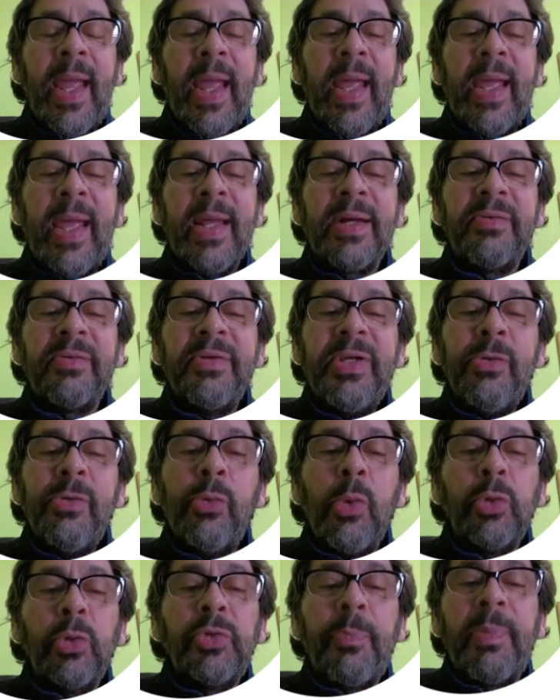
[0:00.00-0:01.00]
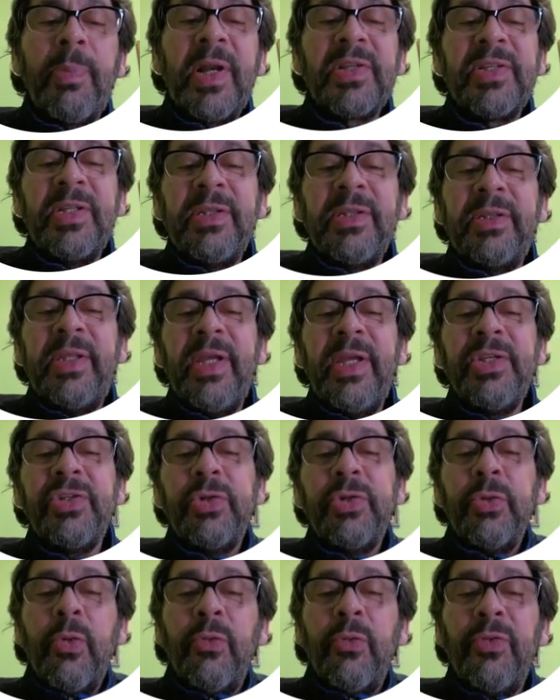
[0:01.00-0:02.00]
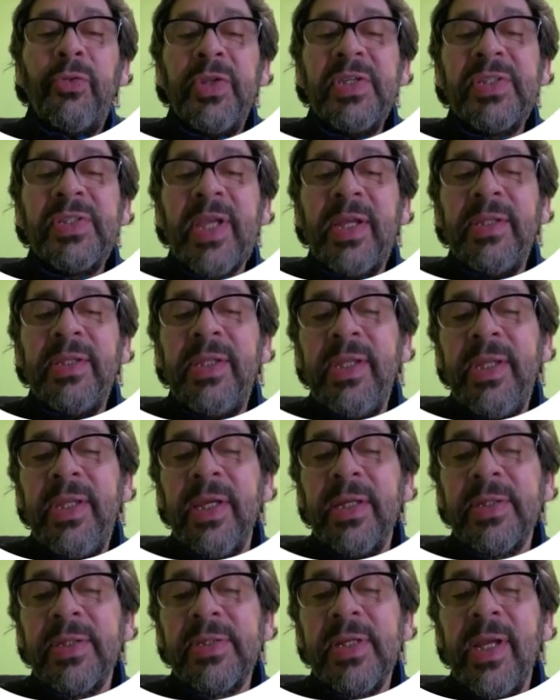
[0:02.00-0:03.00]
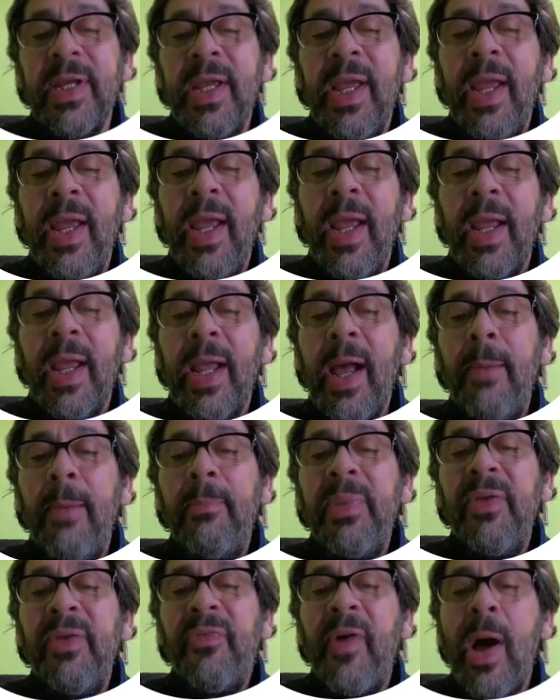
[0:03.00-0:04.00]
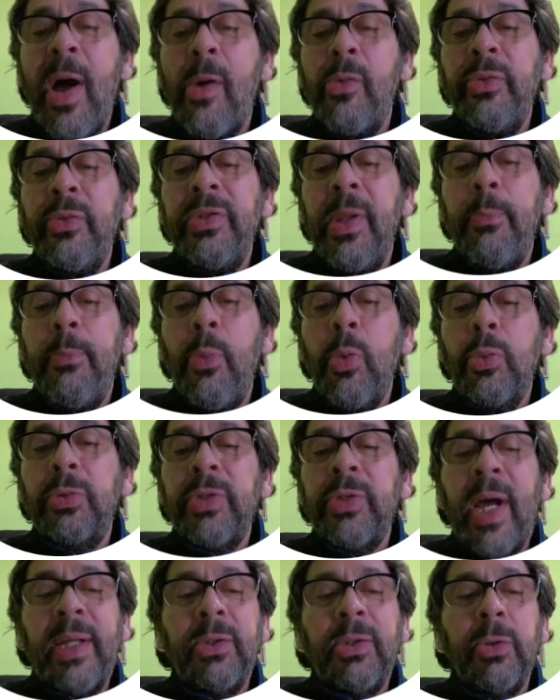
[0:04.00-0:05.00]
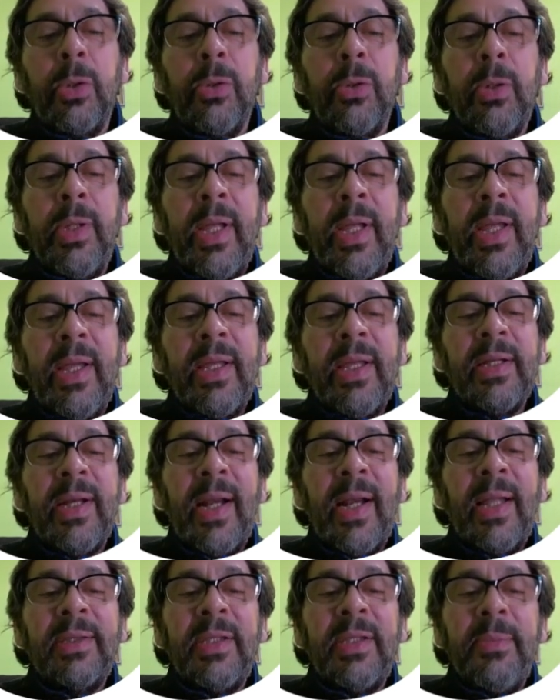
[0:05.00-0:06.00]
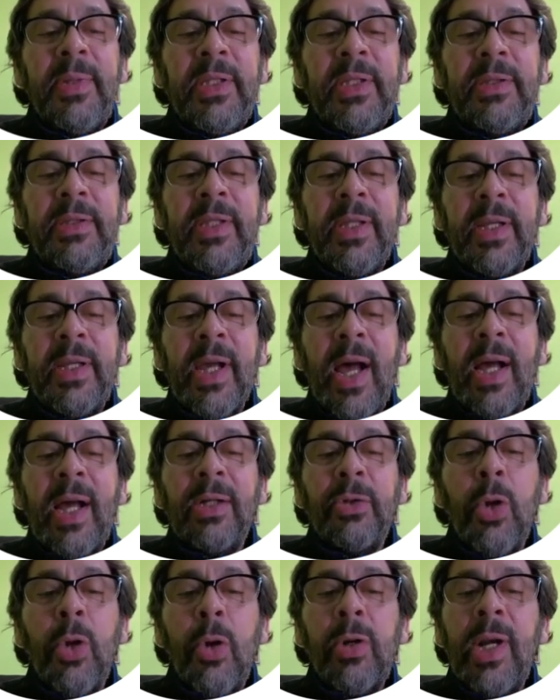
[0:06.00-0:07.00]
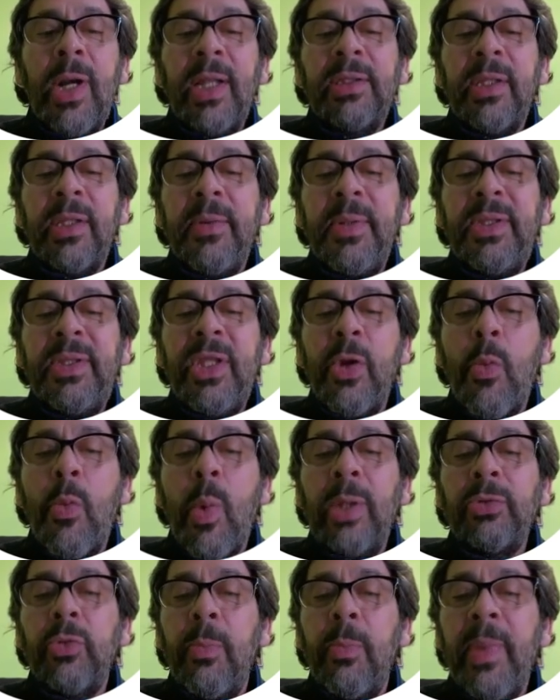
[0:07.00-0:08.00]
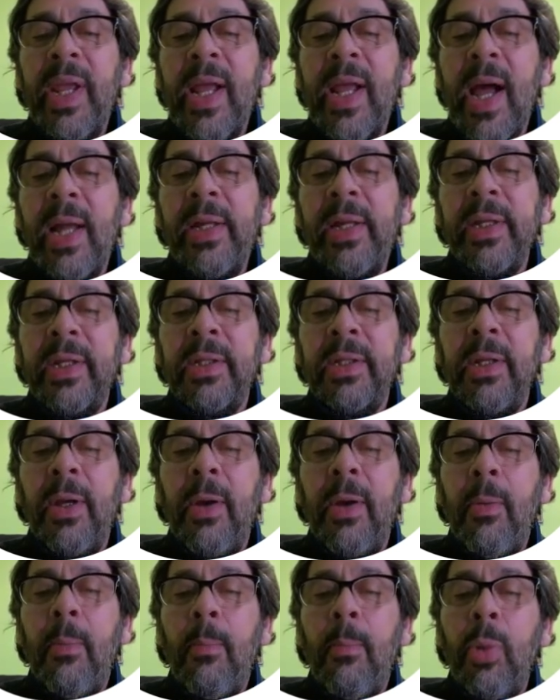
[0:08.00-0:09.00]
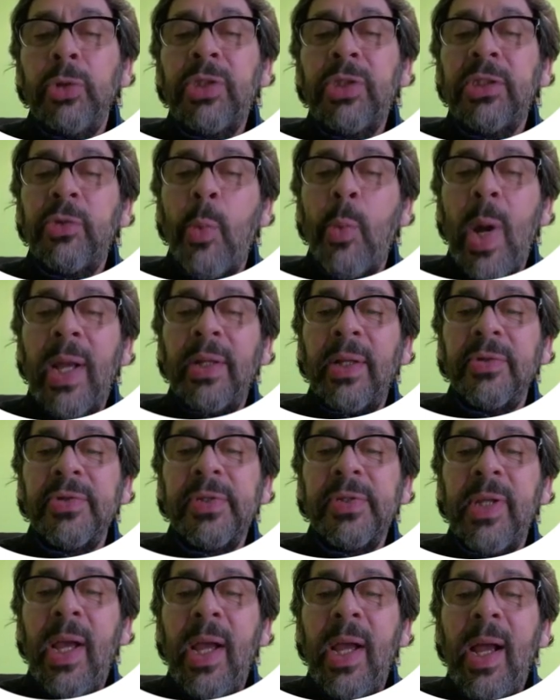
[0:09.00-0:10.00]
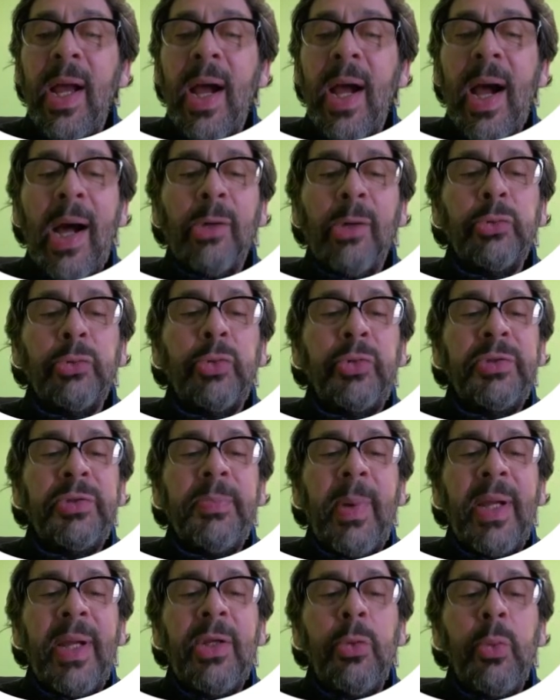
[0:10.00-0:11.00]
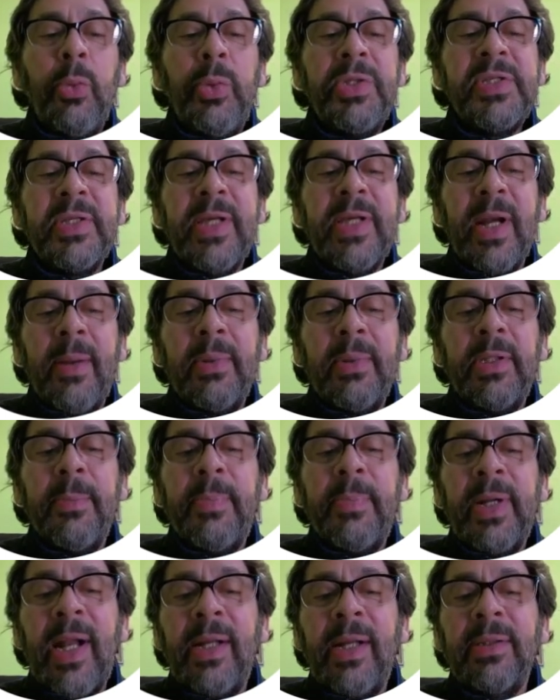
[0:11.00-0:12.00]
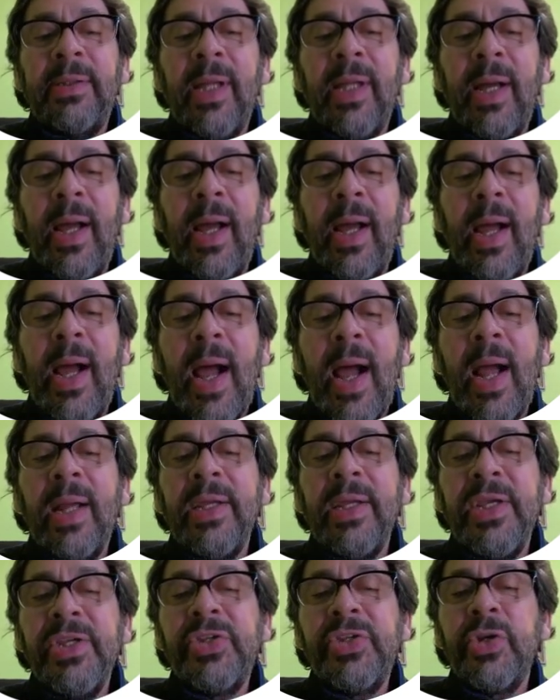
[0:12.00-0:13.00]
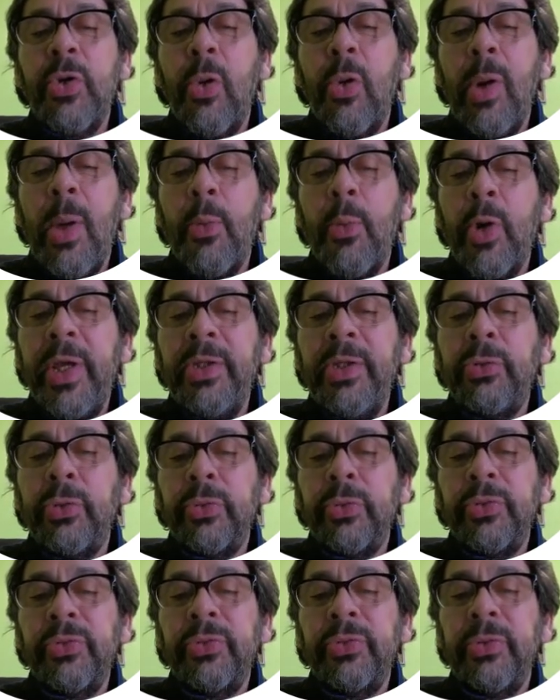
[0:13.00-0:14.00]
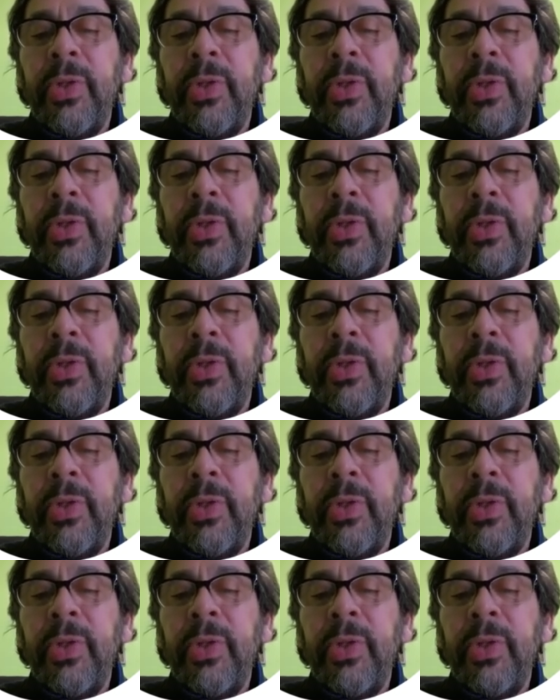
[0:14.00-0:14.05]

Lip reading: A rigorous presentation of these ideas can be found in the book titled Relativistic and Non-Relativistic Quantum Mechanics, both at once, authored by Luis Grave de Peralta and his collaborators,